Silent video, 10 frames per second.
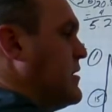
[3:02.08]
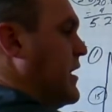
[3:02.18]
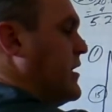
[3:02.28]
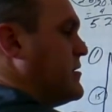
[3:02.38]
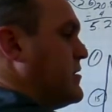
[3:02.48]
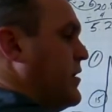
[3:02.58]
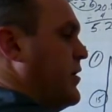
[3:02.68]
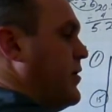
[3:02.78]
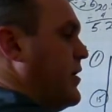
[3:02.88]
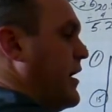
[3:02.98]
is
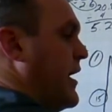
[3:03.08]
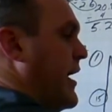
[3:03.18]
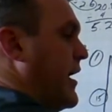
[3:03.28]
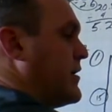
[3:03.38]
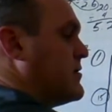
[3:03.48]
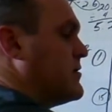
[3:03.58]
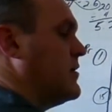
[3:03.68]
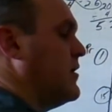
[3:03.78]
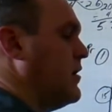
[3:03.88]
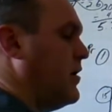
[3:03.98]
to x.
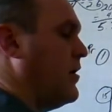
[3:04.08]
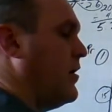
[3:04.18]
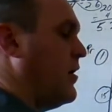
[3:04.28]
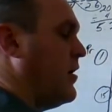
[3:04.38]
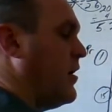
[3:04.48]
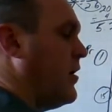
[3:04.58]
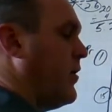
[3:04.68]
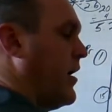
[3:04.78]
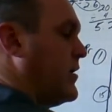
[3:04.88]
Well,